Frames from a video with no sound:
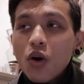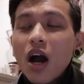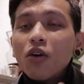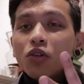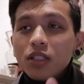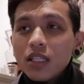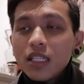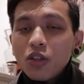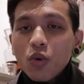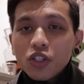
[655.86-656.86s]
how the
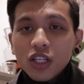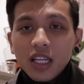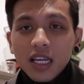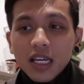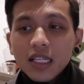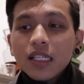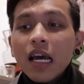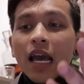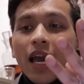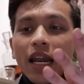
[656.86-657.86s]
situation is,
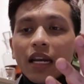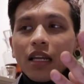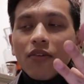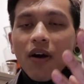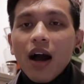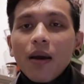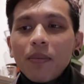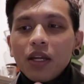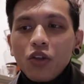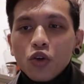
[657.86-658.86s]
and if I
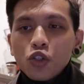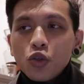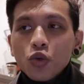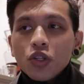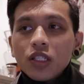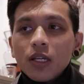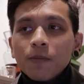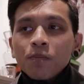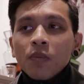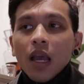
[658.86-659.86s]
be in your shoes,
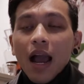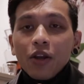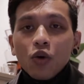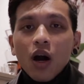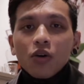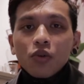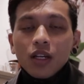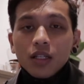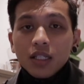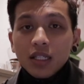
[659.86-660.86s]
I know how to
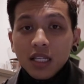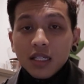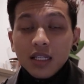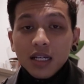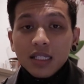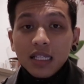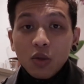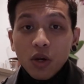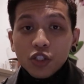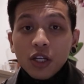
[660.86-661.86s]
handle the
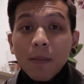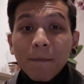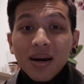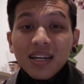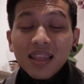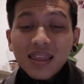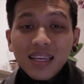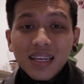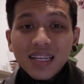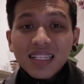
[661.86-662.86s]
situation. But the
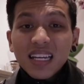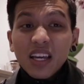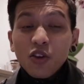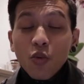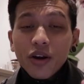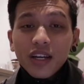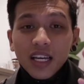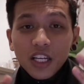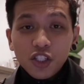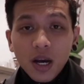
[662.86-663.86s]
thing is, like, you wearing a
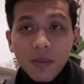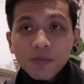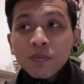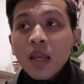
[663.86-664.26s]
hijab,